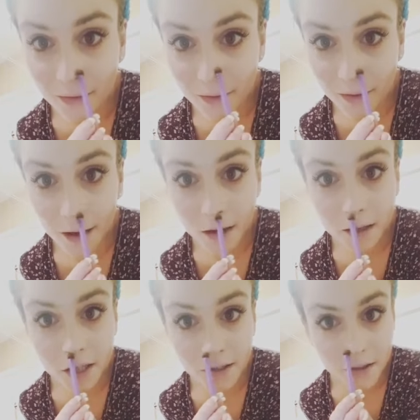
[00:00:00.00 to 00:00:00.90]
kind of
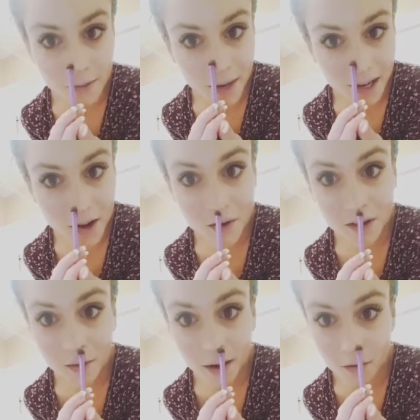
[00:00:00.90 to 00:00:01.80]
chisels my nose
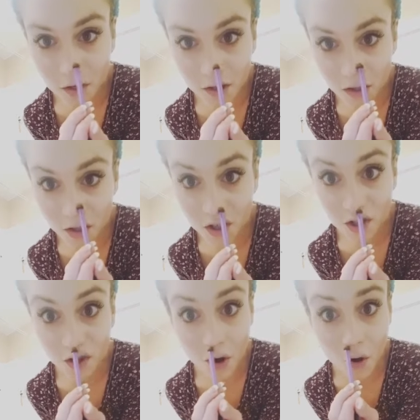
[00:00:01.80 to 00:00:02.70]
so I don't just look
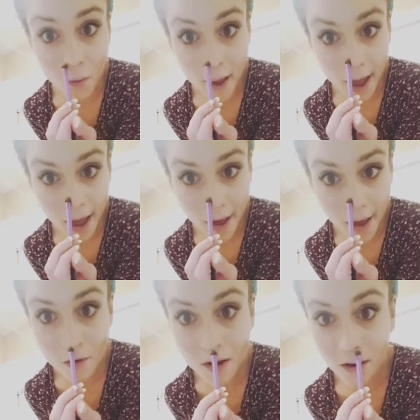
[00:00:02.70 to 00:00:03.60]
so
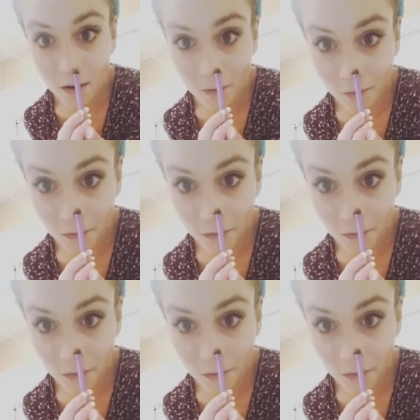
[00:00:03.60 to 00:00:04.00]
pale, you know?